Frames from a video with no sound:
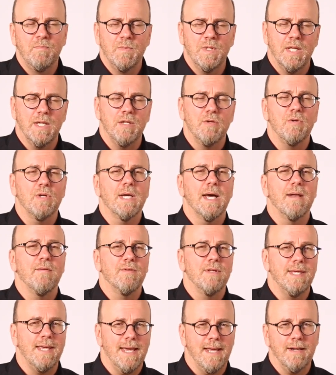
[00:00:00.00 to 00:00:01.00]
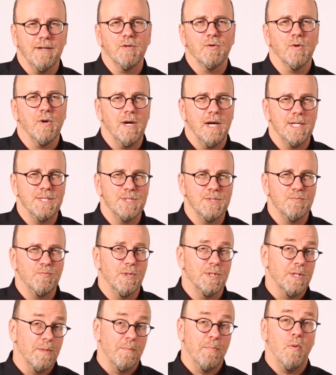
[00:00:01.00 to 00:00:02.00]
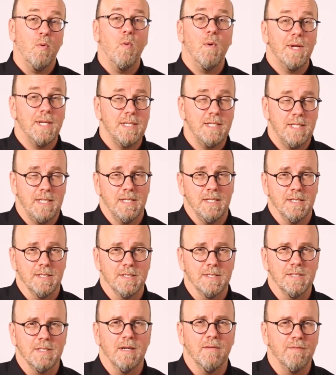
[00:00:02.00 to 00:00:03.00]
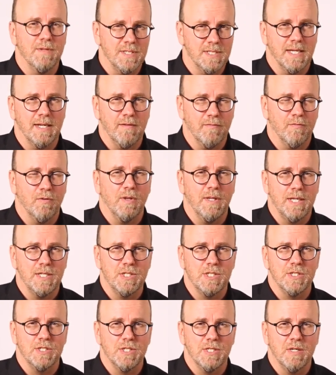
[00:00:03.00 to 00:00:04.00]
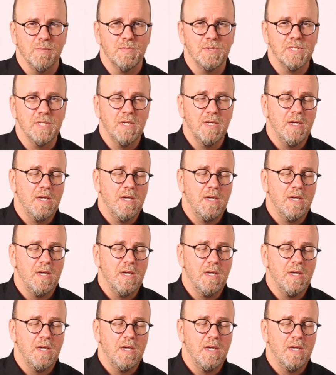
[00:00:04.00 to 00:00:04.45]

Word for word: that you kind of get across what the point is of the set of relationships.